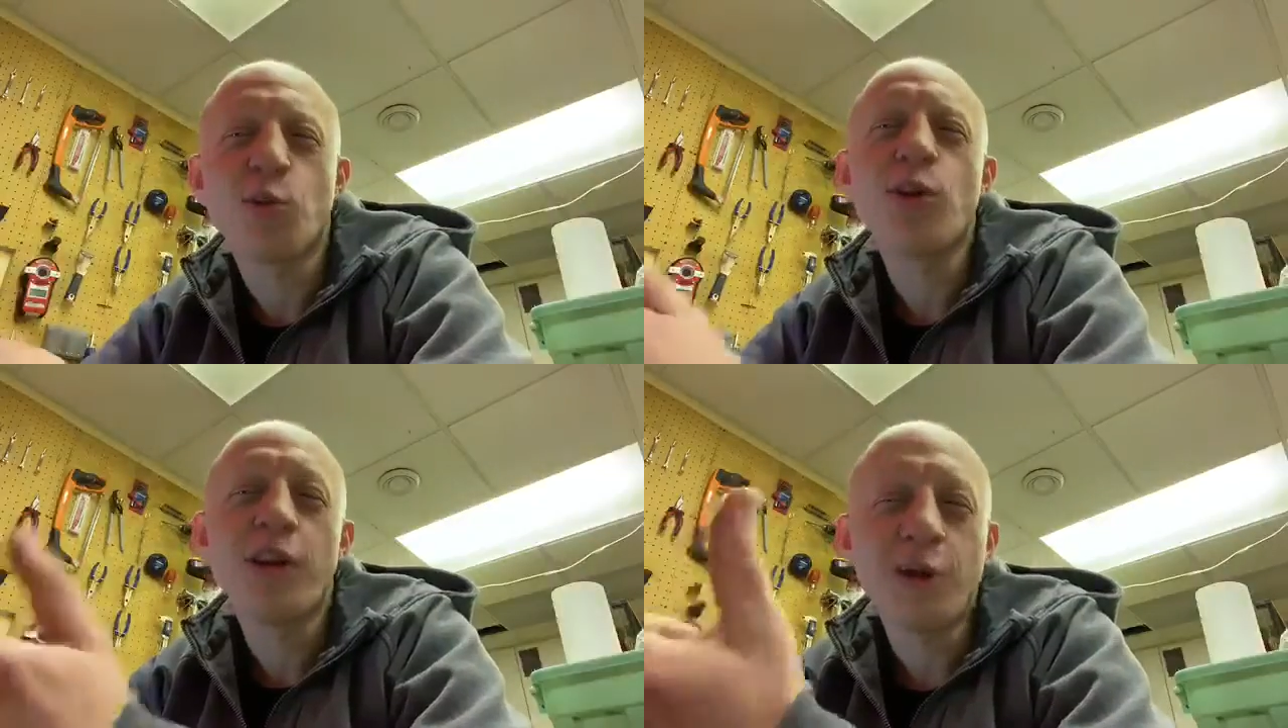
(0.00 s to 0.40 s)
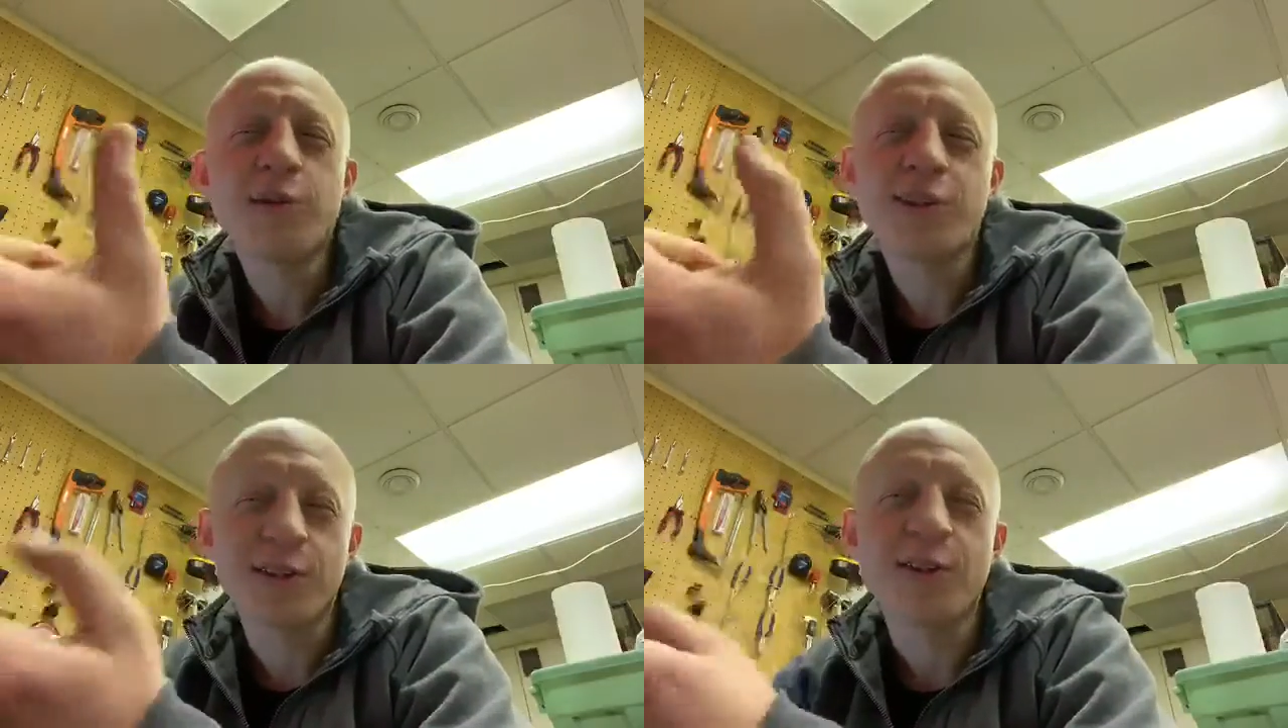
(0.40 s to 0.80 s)

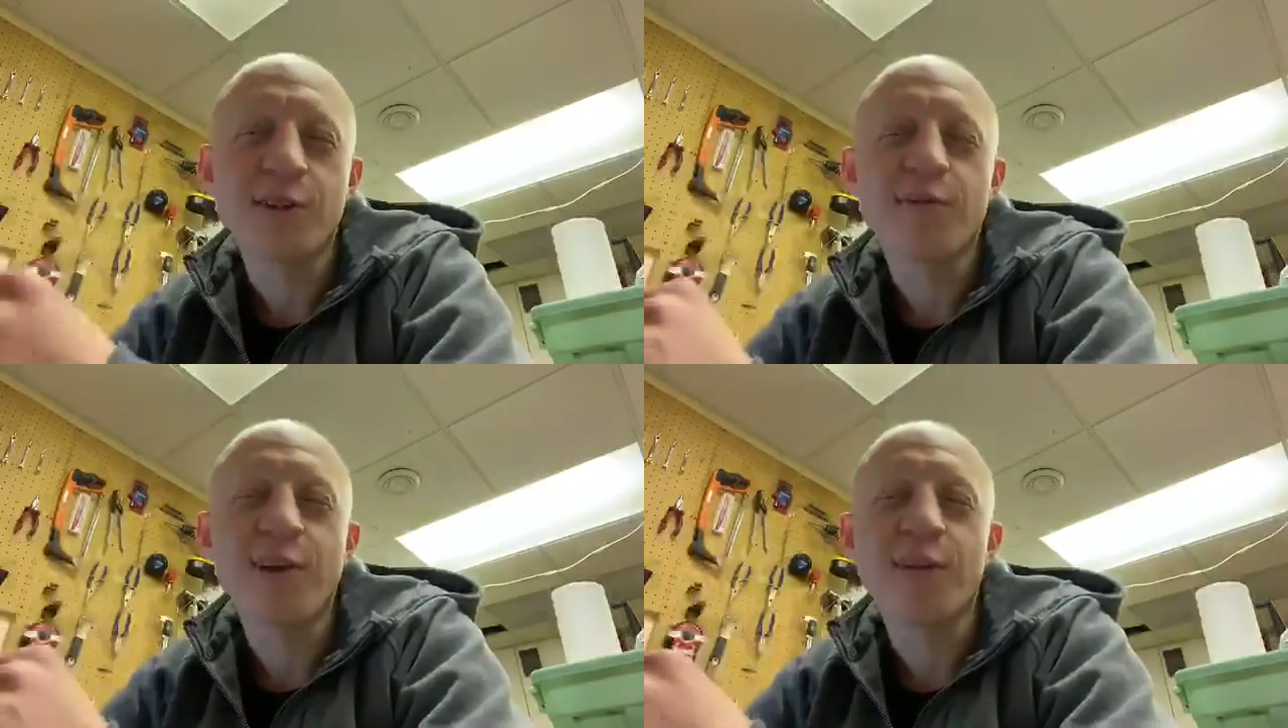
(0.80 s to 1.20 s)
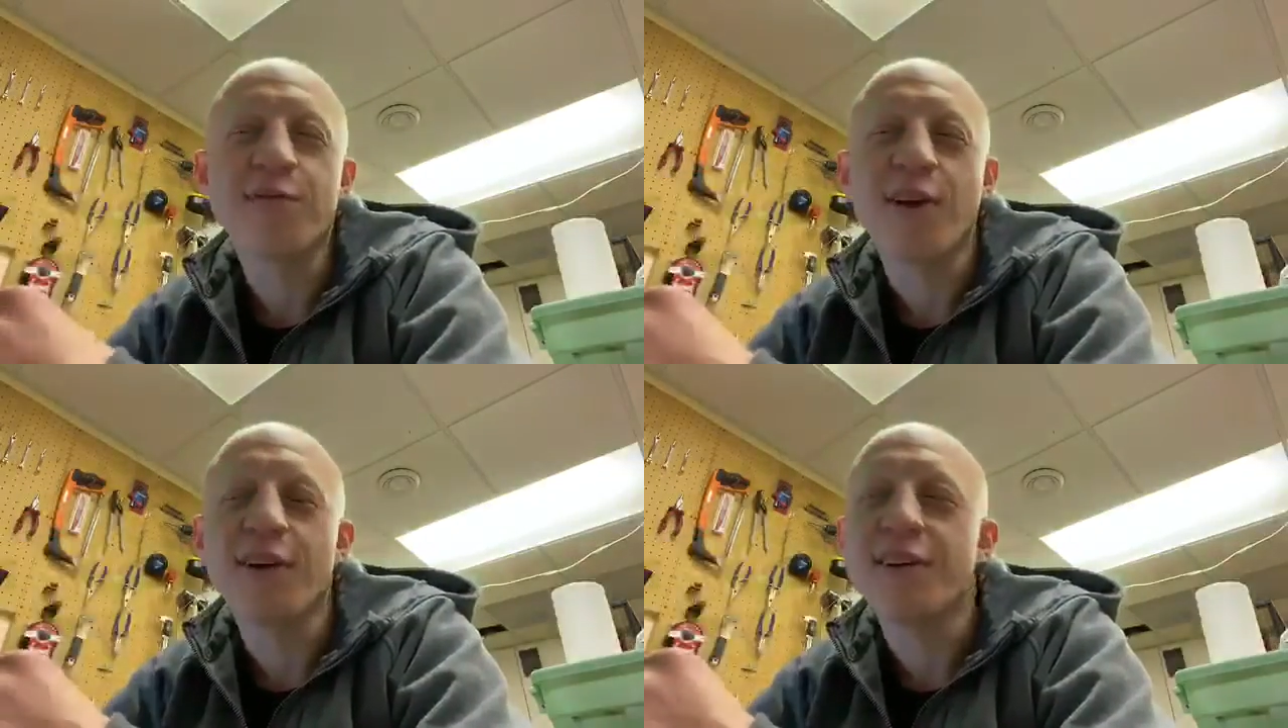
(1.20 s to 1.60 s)
Woodlouses are
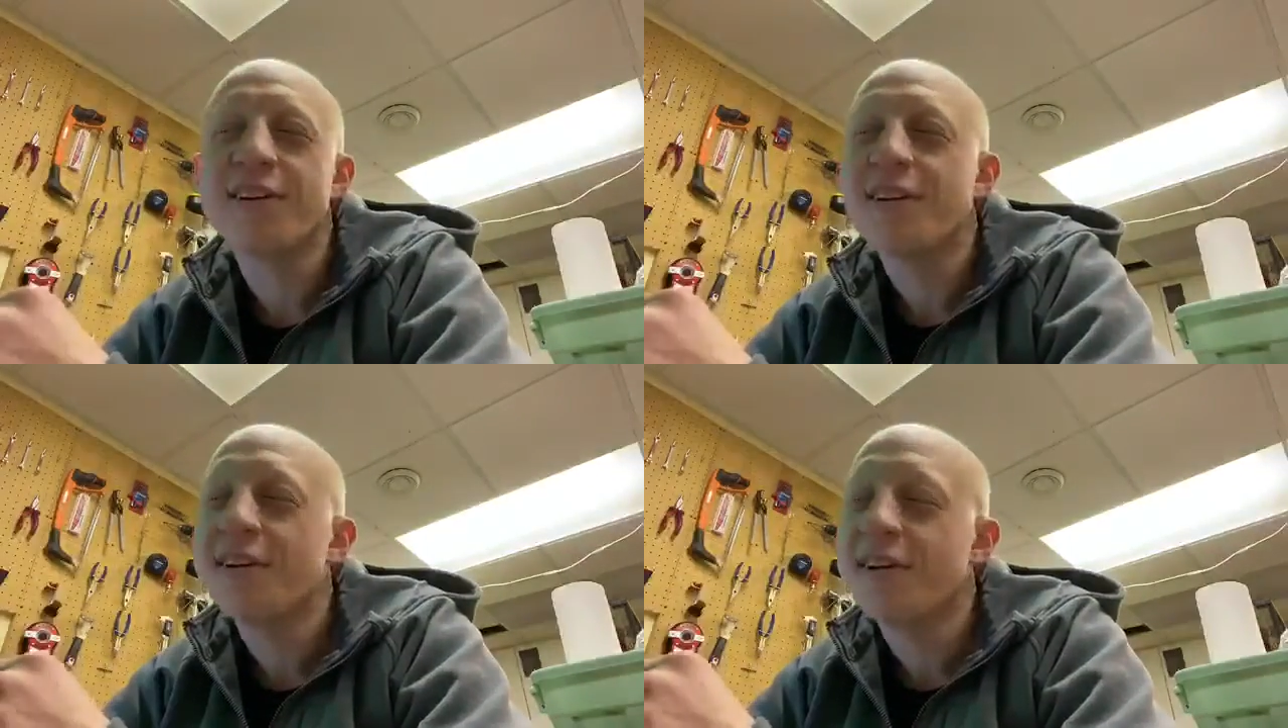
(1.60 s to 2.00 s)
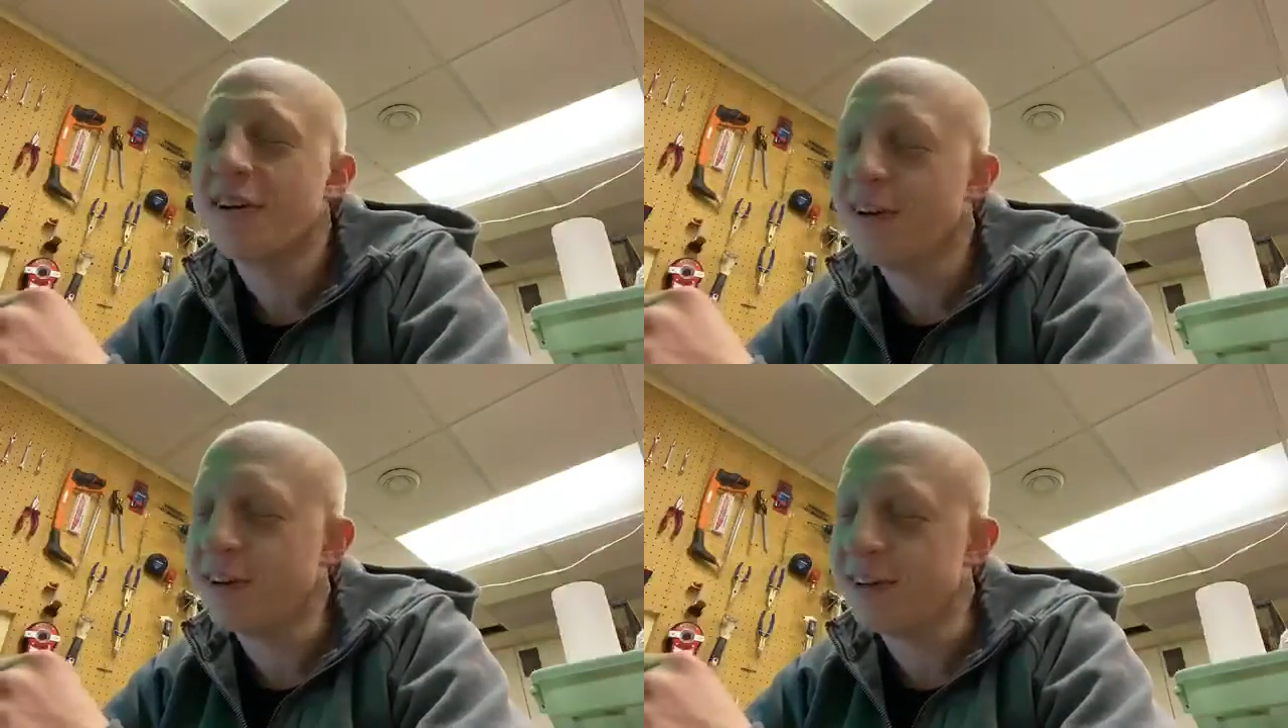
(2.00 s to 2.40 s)
fun.
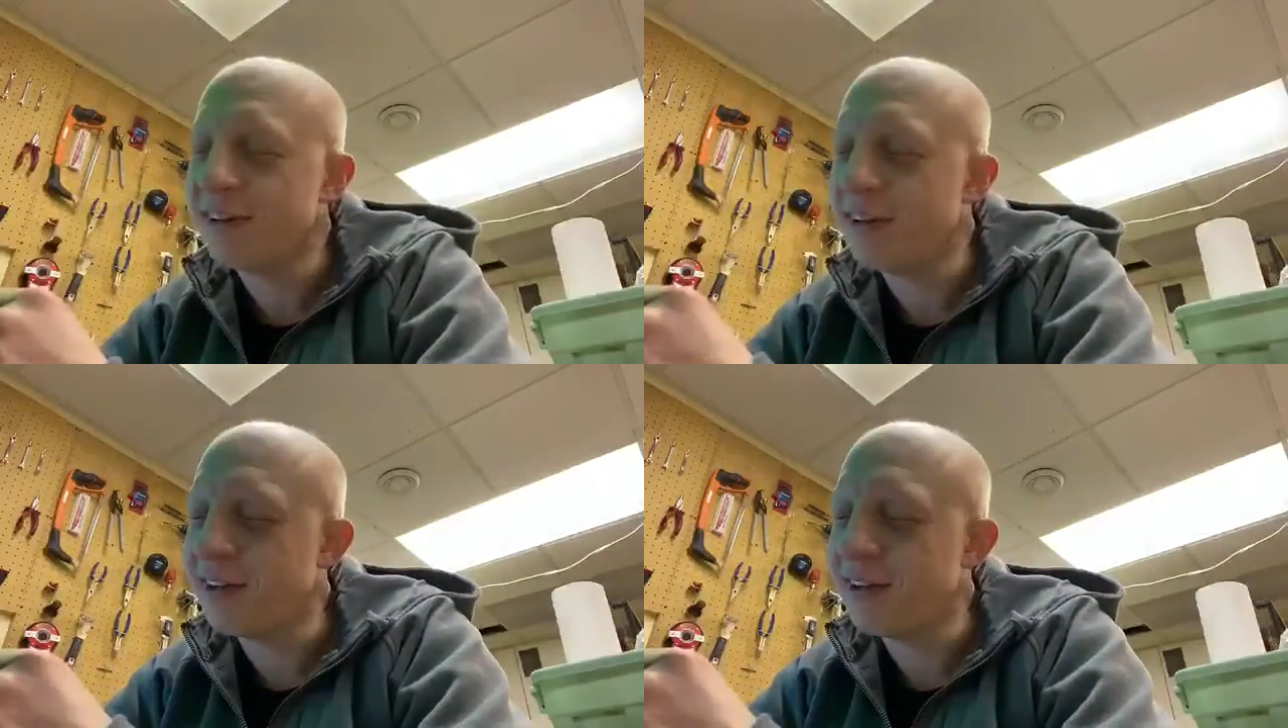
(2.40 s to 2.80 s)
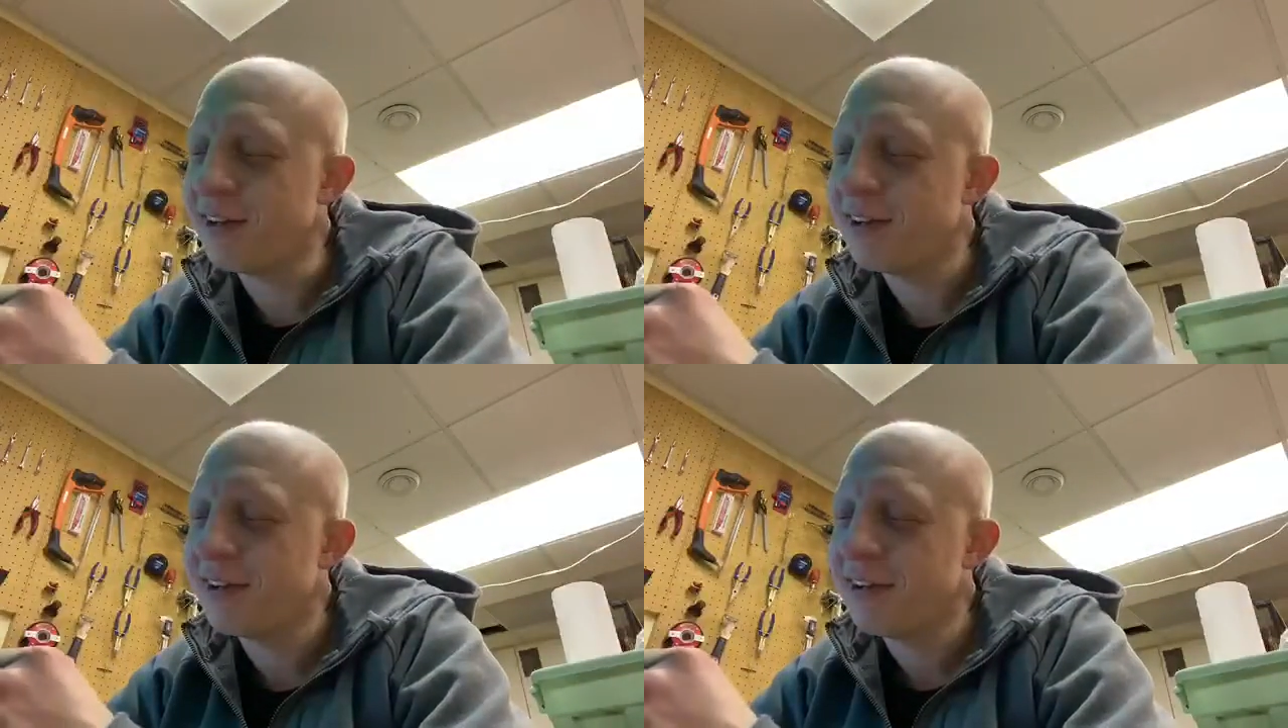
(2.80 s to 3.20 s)

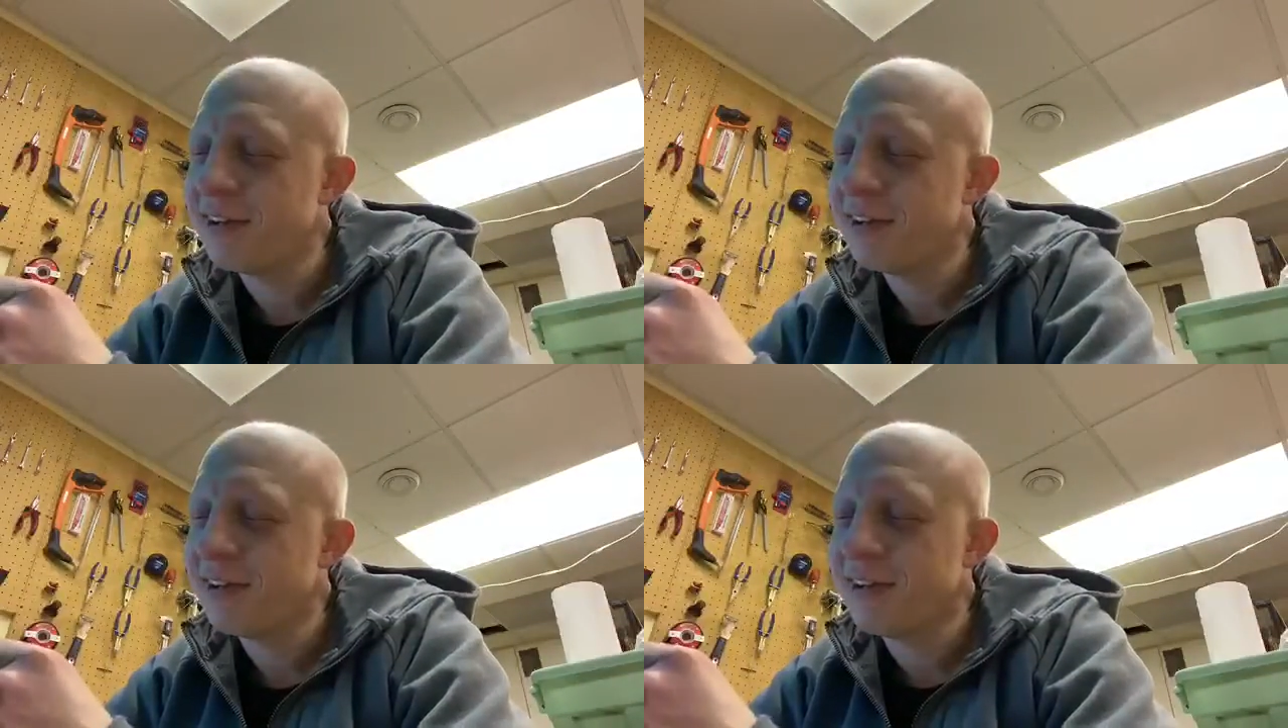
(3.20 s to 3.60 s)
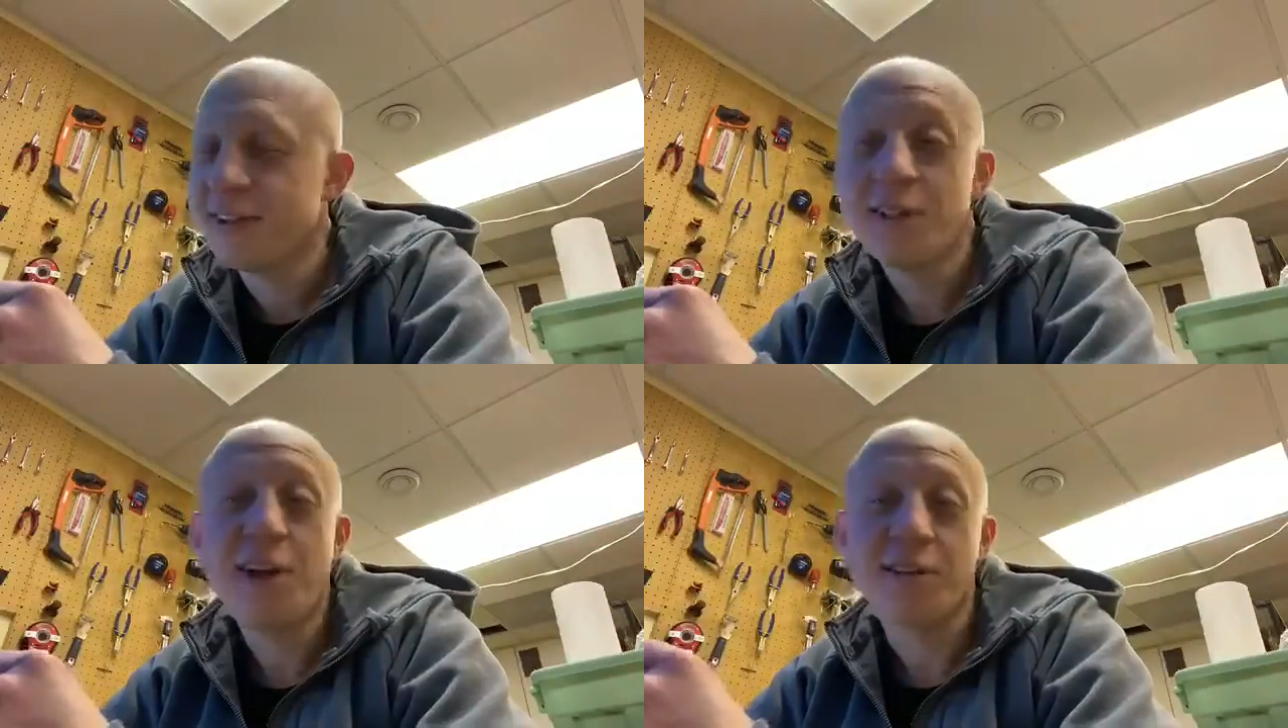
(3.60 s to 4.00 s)
And
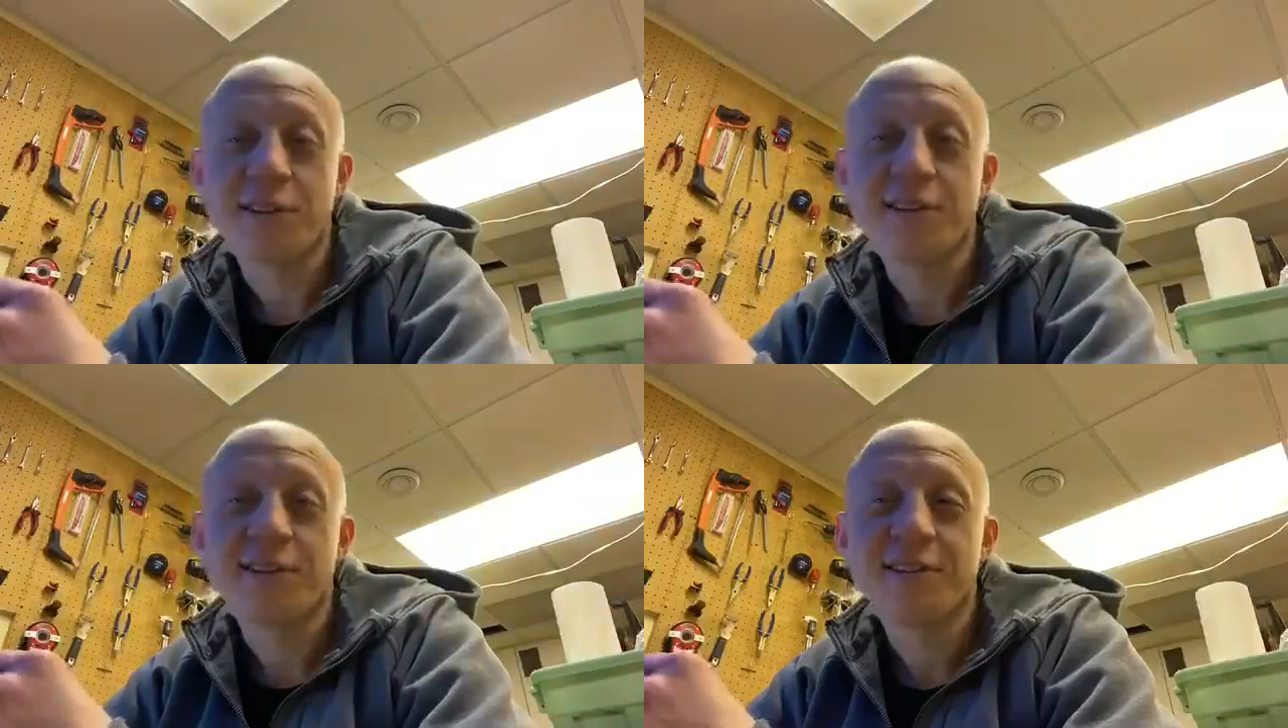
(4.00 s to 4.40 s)
snails.